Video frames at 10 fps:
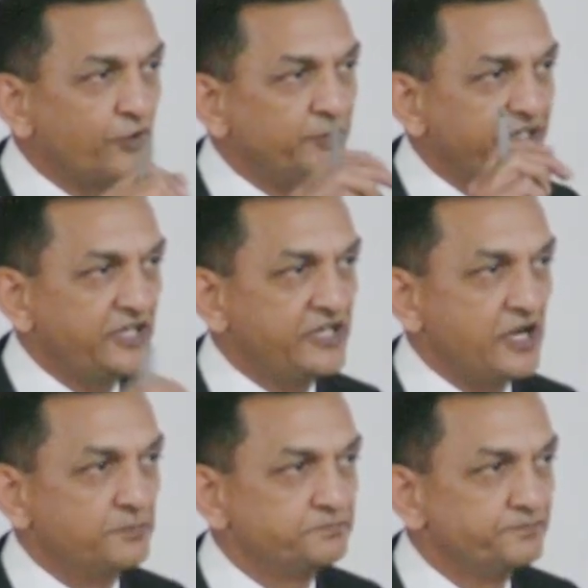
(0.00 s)
from that
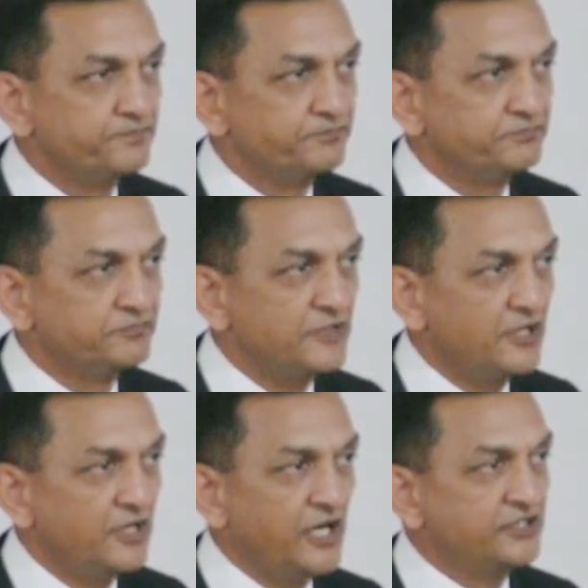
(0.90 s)
area.
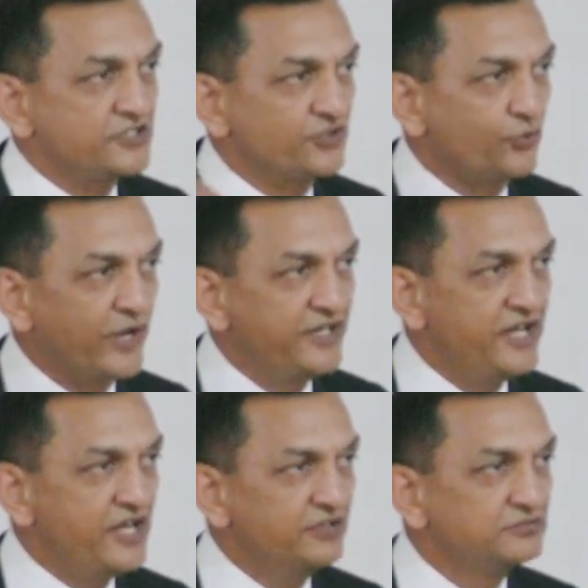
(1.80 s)
It doesn't rain
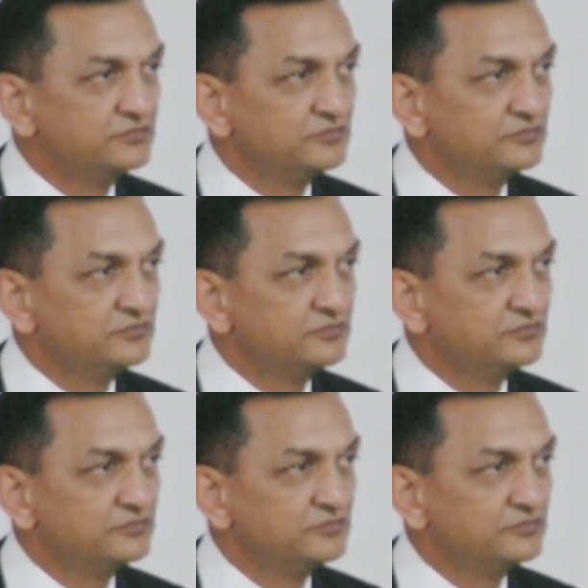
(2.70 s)
here